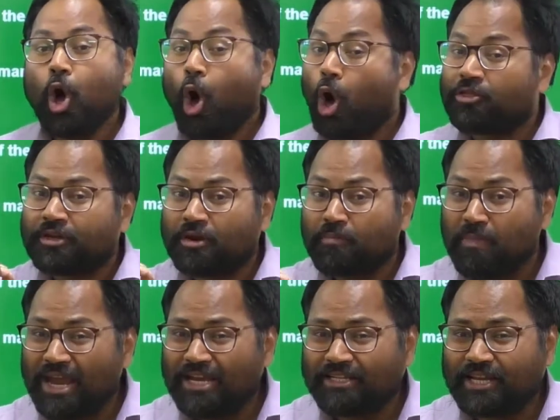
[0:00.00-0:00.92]
Author
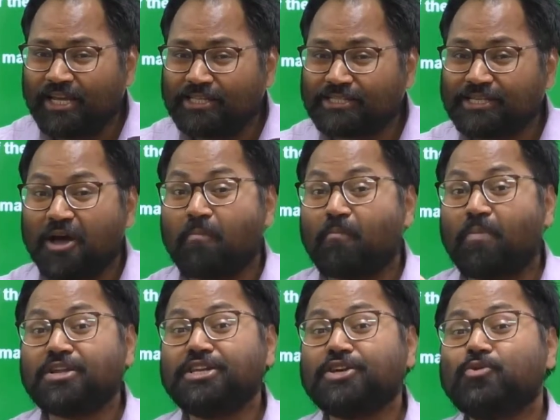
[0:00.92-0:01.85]
maintains a
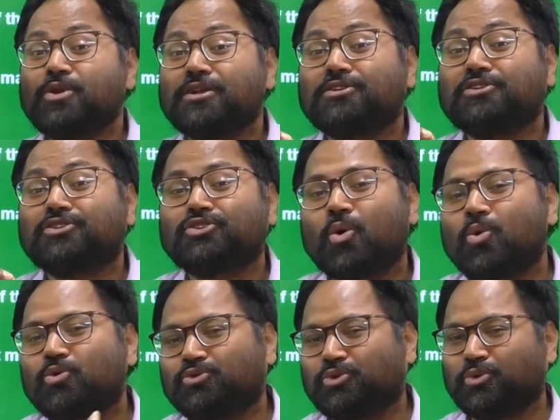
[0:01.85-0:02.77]
particular
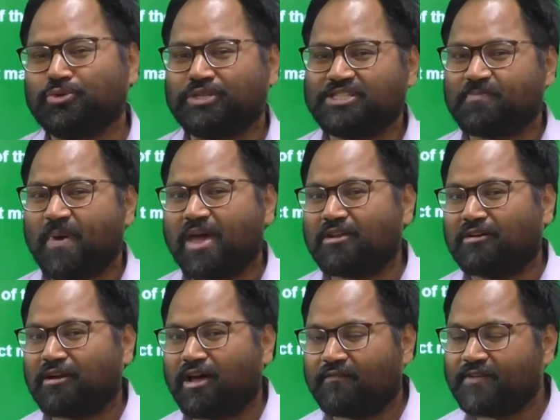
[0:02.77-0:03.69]
tone through this
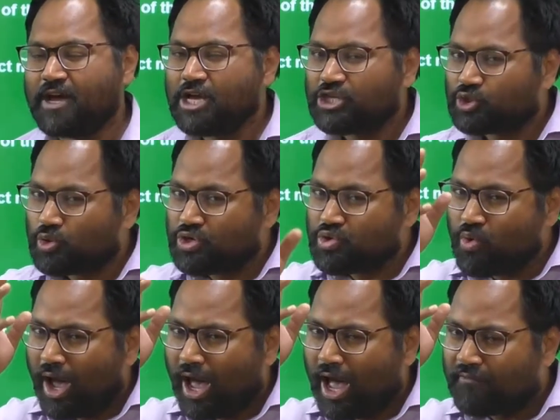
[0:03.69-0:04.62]
paragraph. So you
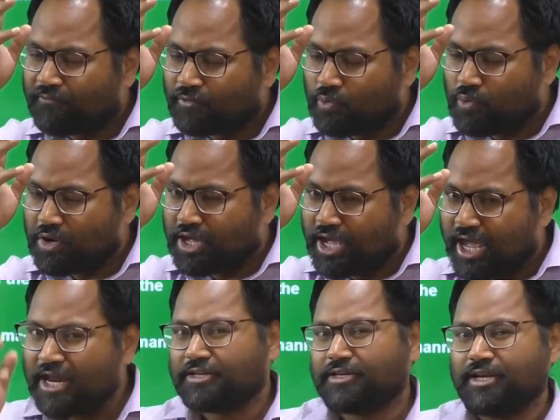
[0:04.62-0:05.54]
have to
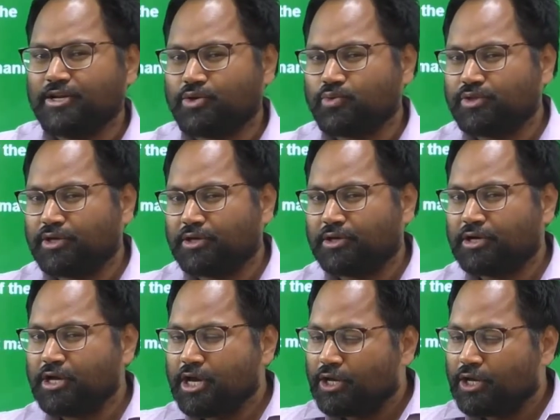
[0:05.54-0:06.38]
get into the,